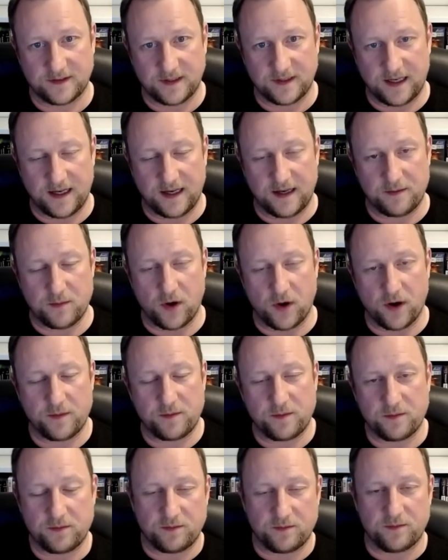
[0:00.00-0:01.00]
uh, my
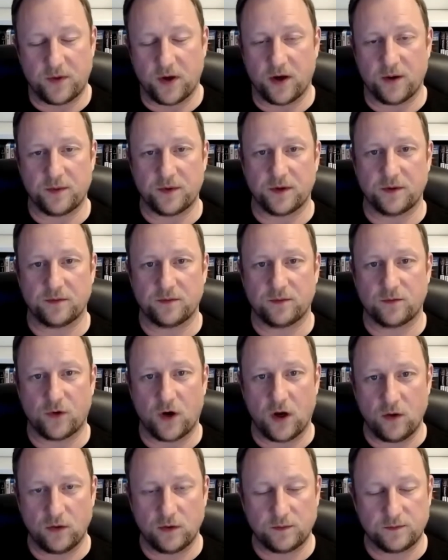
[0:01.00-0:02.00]
permanent
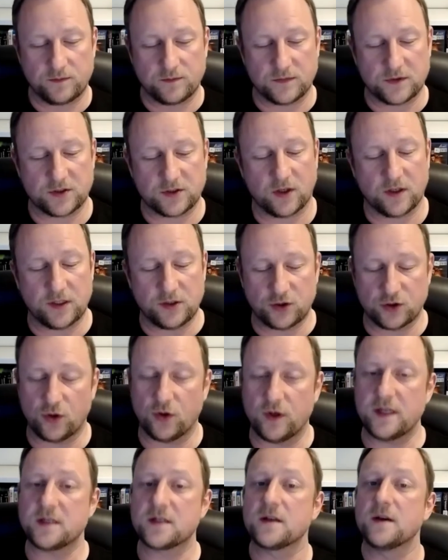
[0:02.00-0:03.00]
role, which I'd
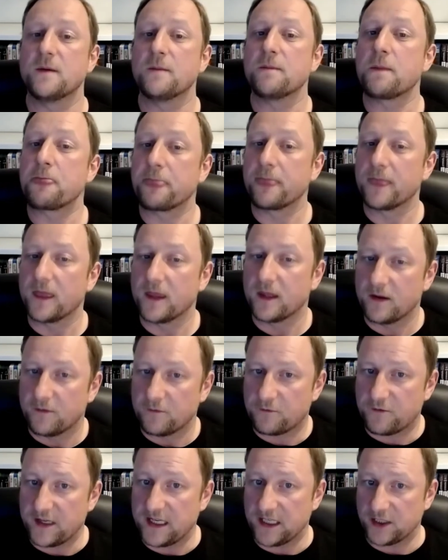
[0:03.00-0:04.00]
enjoyed,
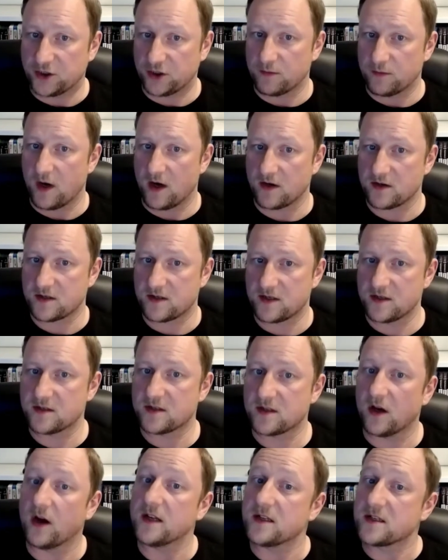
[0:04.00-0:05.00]
finish a
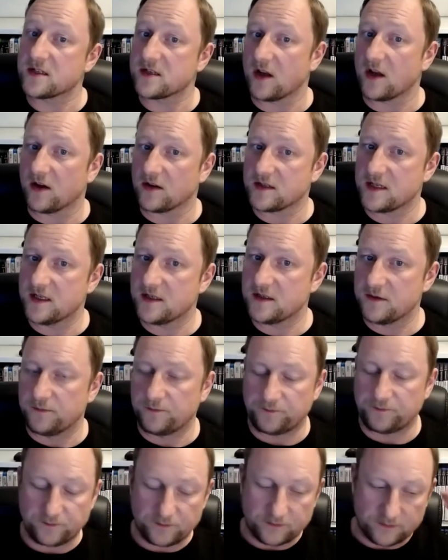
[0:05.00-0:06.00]
master's that I'd started,
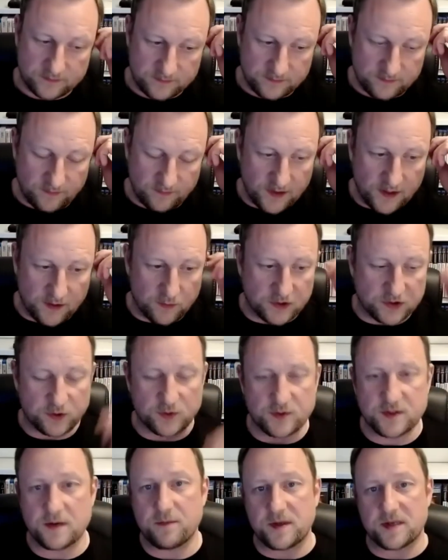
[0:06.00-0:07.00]
which
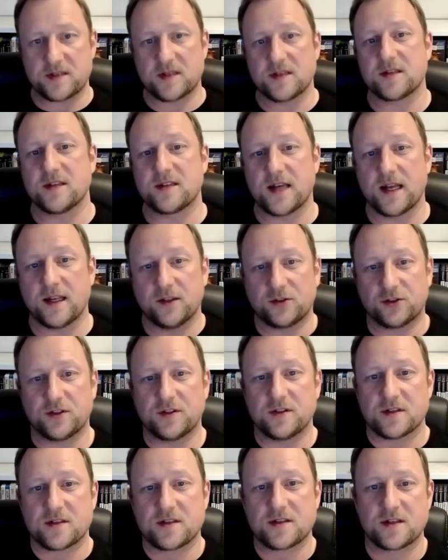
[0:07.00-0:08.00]
was in business
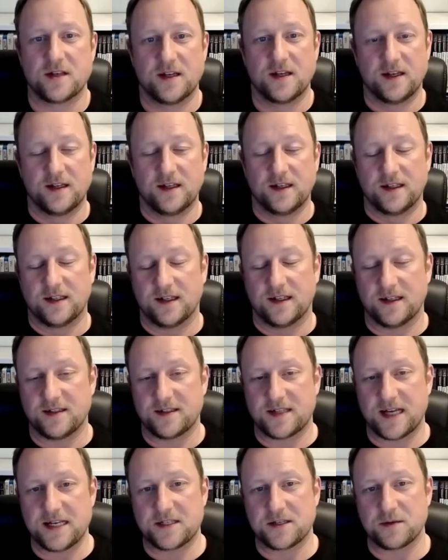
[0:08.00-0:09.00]
intelligence and
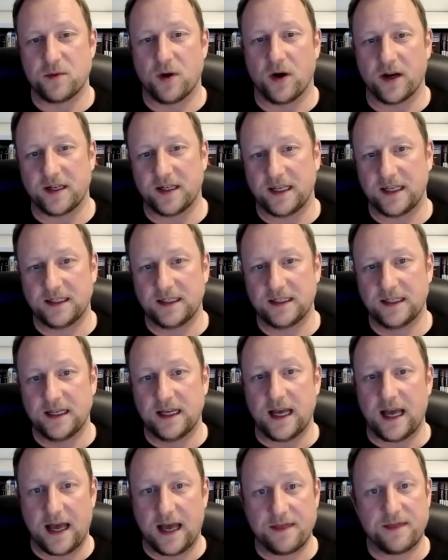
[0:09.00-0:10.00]
data mining,
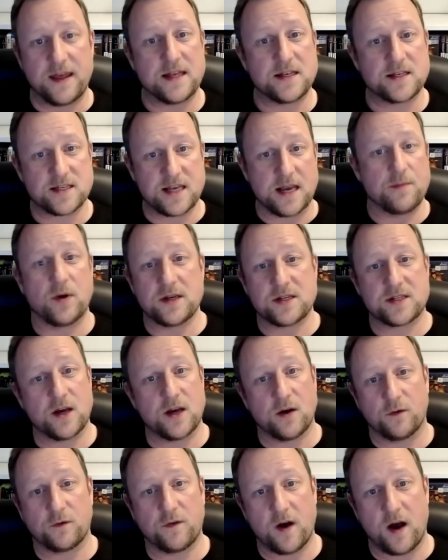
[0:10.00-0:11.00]
and then set
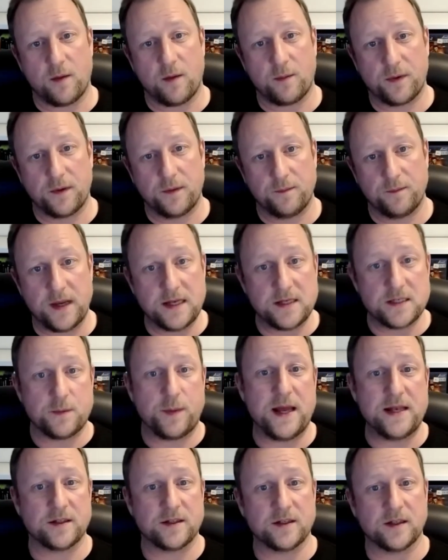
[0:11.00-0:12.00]
myself up
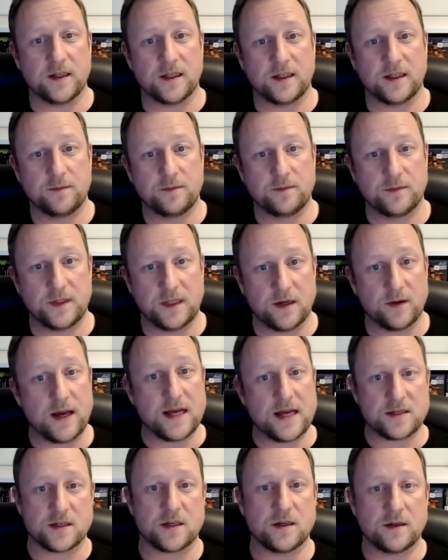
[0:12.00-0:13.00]
independently, you know,
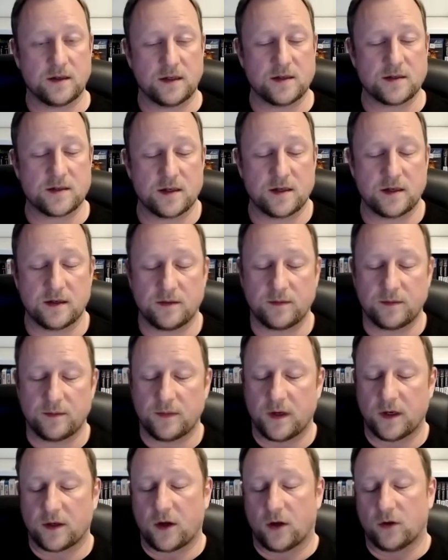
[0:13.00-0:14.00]
as a as a,
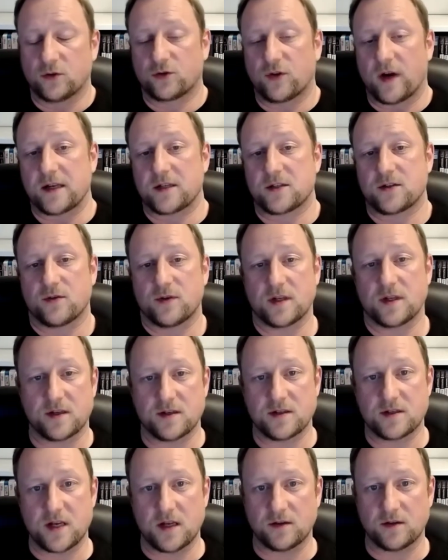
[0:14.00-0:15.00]
a contractor and a
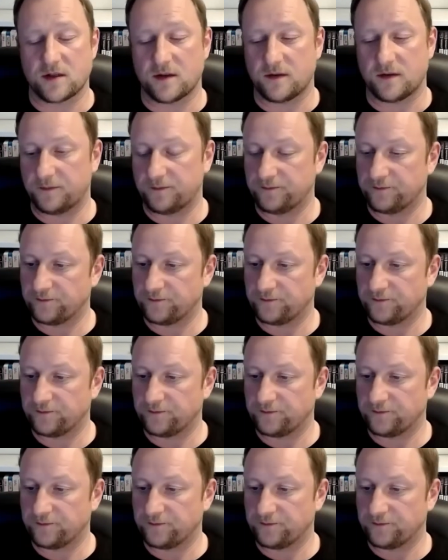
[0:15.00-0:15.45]
consultant.